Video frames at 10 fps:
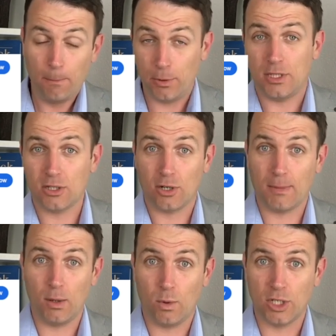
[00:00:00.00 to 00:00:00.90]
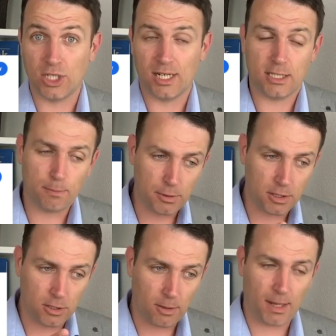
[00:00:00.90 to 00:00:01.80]
put it on my watch list,
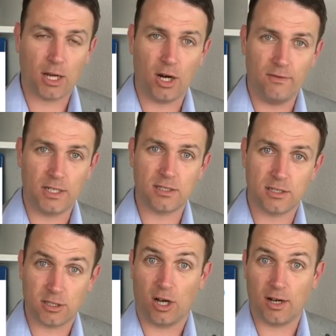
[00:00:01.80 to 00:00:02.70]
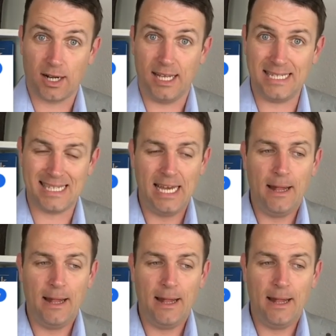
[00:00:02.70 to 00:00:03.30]
put it on my covered stock list,